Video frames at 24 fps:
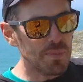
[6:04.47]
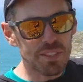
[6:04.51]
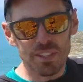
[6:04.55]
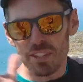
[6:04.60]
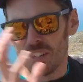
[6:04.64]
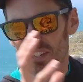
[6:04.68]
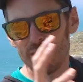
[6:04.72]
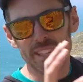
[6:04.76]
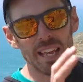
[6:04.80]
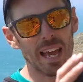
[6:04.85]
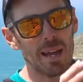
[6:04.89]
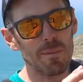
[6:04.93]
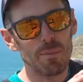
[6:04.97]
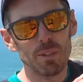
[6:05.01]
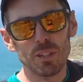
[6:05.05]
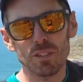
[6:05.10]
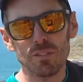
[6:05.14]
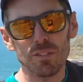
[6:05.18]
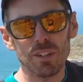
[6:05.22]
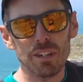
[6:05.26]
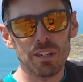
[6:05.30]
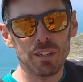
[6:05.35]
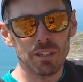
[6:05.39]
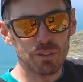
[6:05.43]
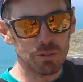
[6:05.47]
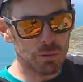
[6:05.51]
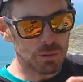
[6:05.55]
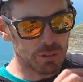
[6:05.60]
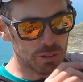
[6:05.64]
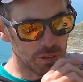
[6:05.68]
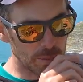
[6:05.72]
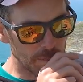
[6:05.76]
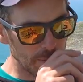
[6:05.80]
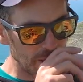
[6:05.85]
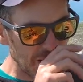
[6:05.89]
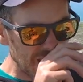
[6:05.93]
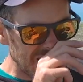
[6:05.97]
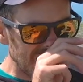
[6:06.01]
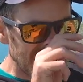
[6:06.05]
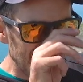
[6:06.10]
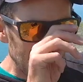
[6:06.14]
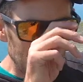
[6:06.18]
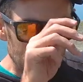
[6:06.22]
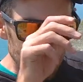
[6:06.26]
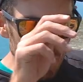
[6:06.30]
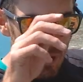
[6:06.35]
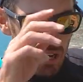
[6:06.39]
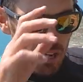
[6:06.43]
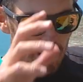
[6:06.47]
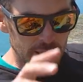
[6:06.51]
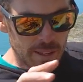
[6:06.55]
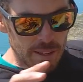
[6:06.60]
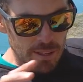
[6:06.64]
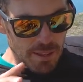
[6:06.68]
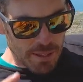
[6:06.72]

Just the atmosphere is awesome. But